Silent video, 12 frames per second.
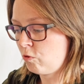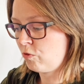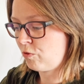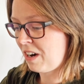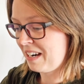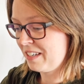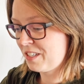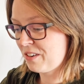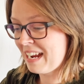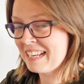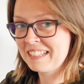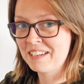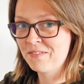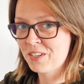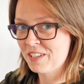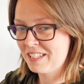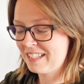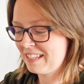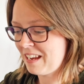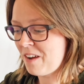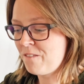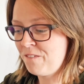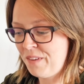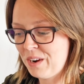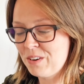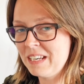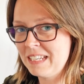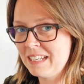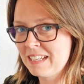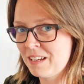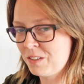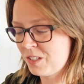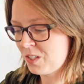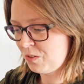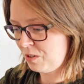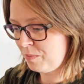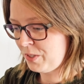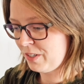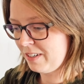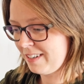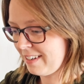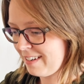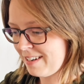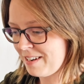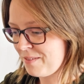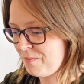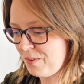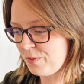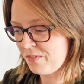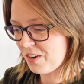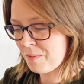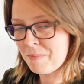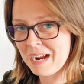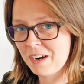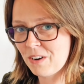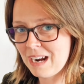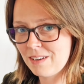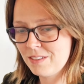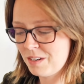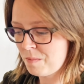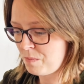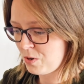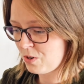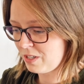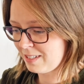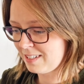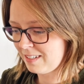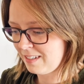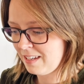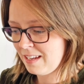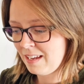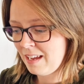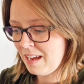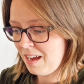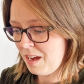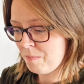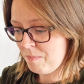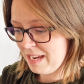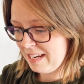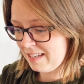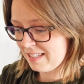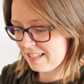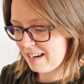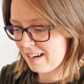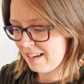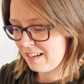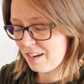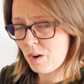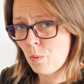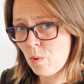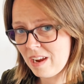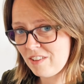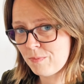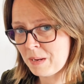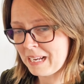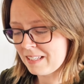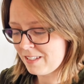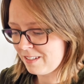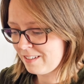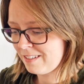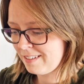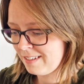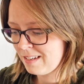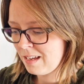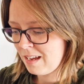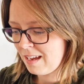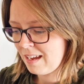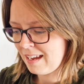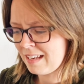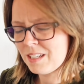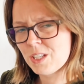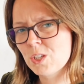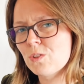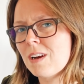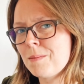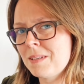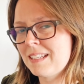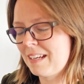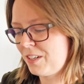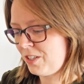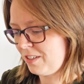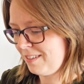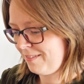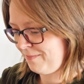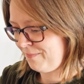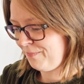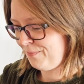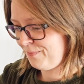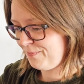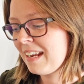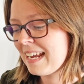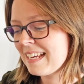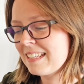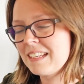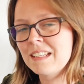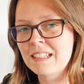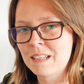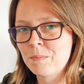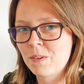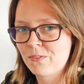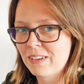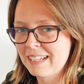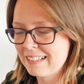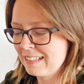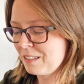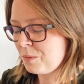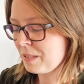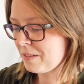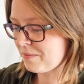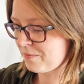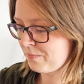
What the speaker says: Right, so it has given us a very detailed description. We've got a background, a border, a main design, a wave pattern, and a stripe section. I'm going to ask it to simplify it a little bit.